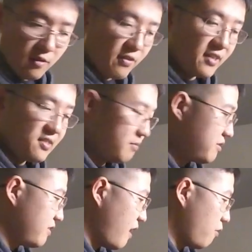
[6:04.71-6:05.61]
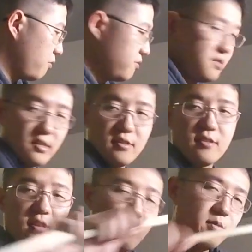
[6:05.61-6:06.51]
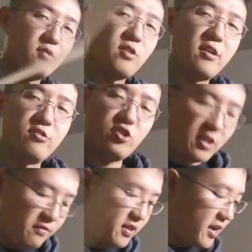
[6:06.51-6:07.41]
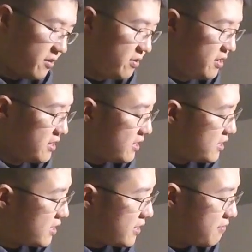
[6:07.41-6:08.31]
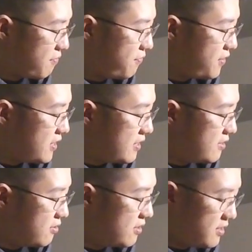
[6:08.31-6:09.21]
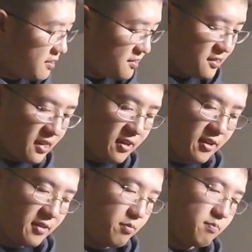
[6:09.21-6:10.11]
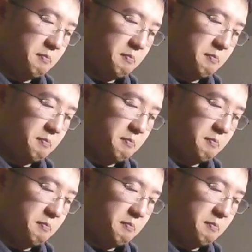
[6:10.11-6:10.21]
we got some dowels that I'm gonna try to shave down and fit into this, and